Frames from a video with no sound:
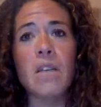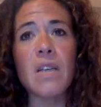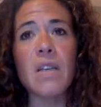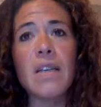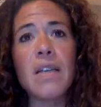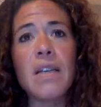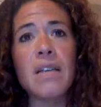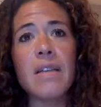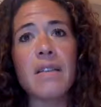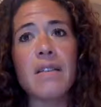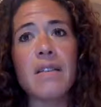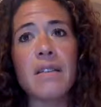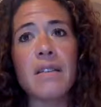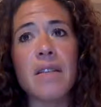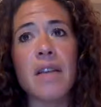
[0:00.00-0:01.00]

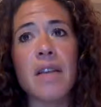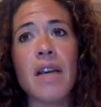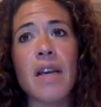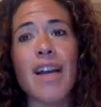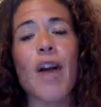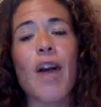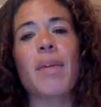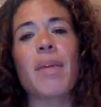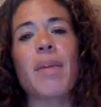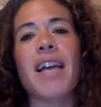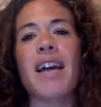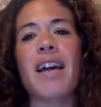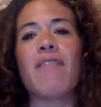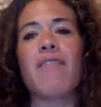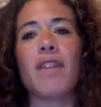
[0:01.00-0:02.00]
is coming
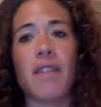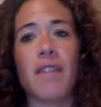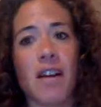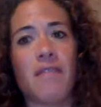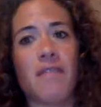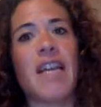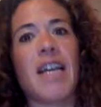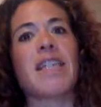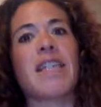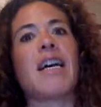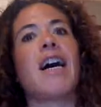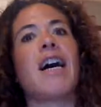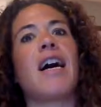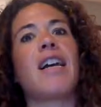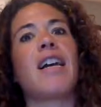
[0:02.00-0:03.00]
out of that
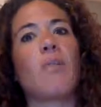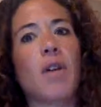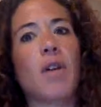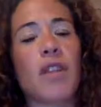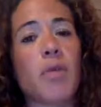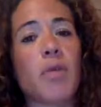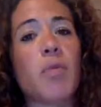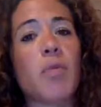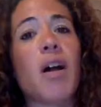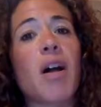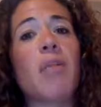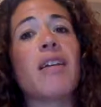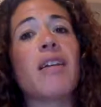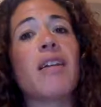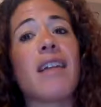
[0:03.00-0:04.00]
time where there was
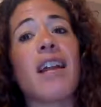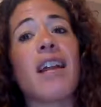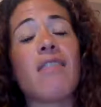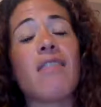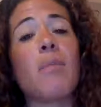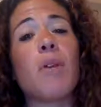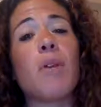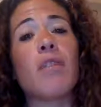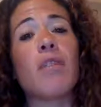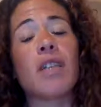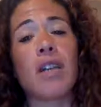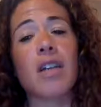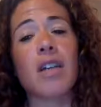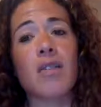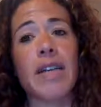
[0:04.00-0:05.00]
probably a lot of
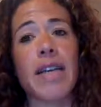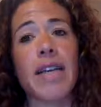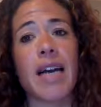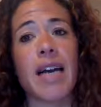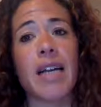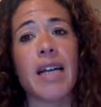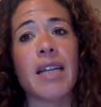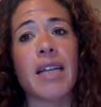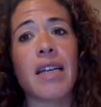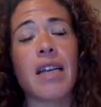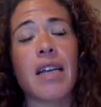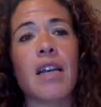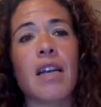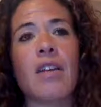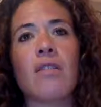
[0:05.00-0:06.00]
emotion going on.
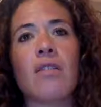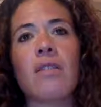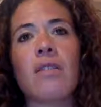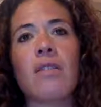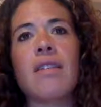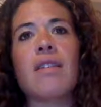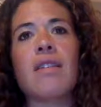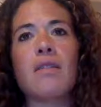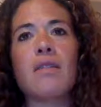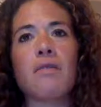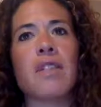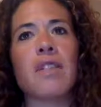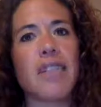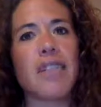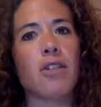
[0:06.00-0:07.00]
So this is a
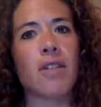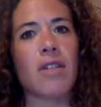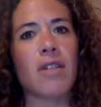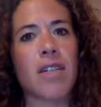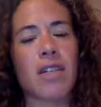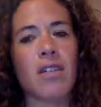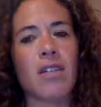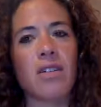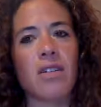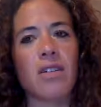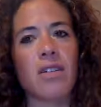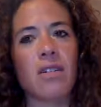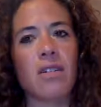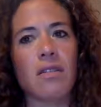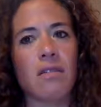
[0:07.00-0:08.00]
really
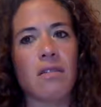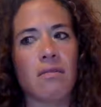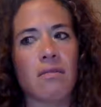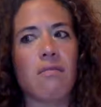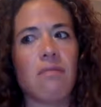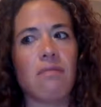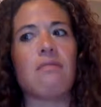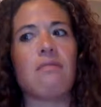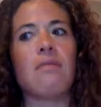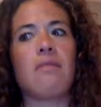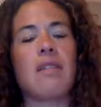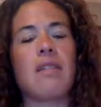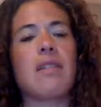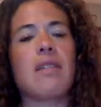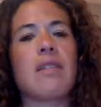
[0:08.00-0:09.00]
critical,
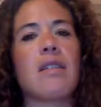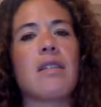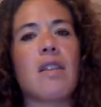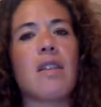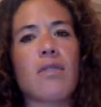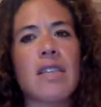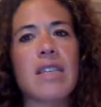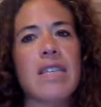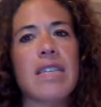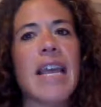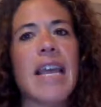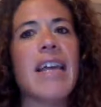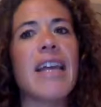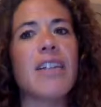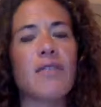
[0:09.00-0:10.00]

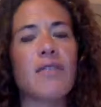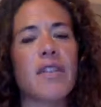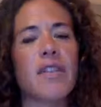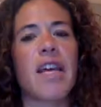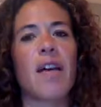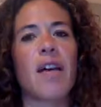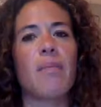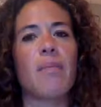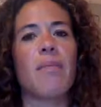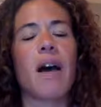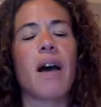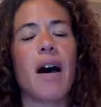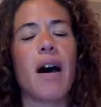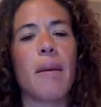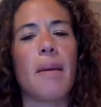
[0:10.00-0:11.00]
stage for them.
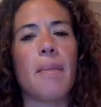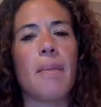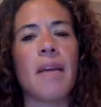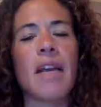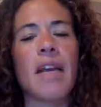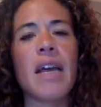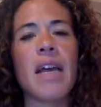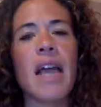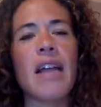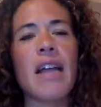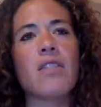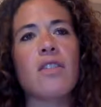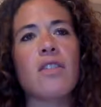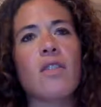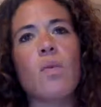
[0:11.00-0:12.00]

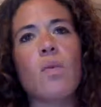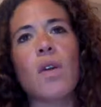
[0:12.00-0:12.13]
And so